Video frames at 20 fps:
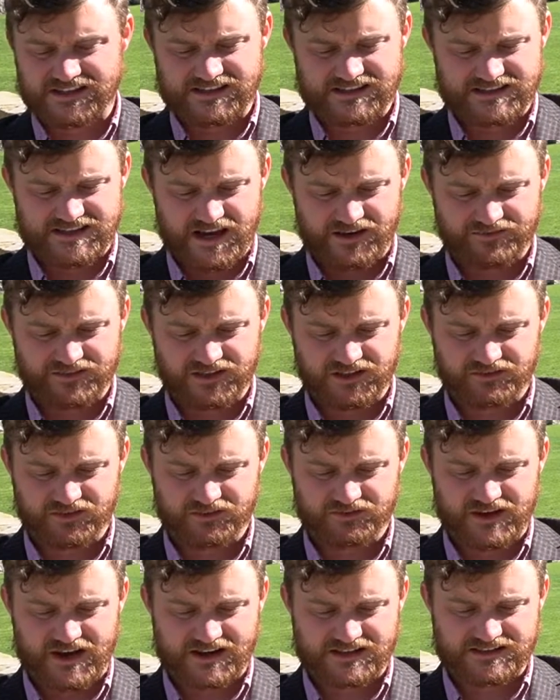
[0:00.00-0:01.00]
and safety of
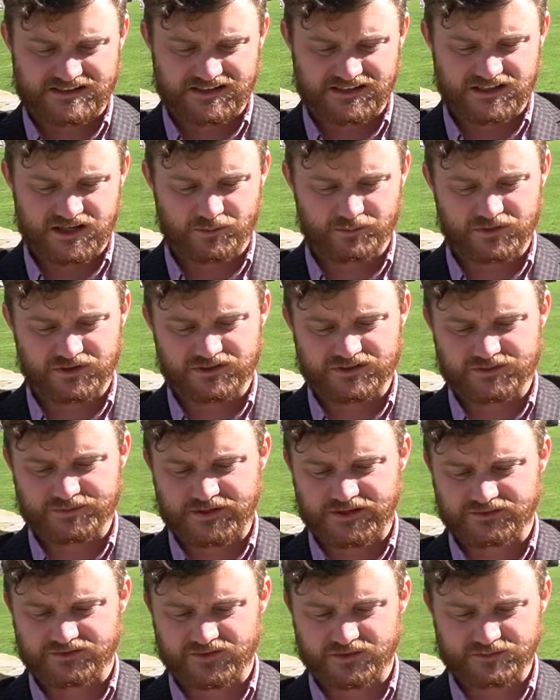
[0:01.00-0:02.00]
the vaccine numbers
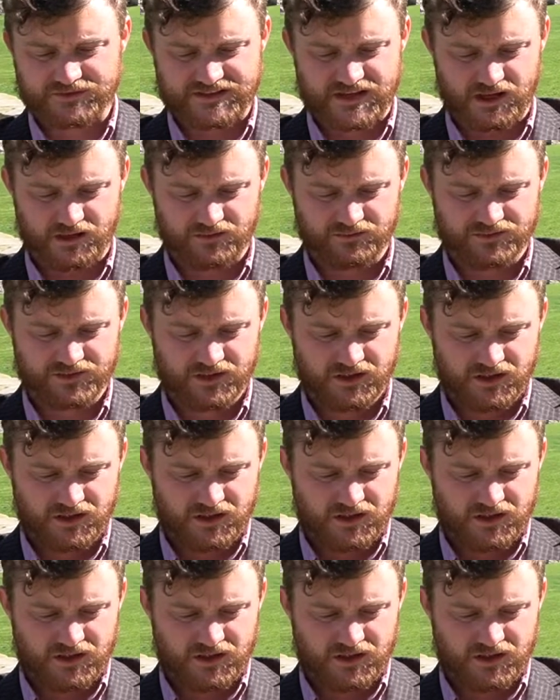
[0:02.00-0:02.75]
speak for themselves.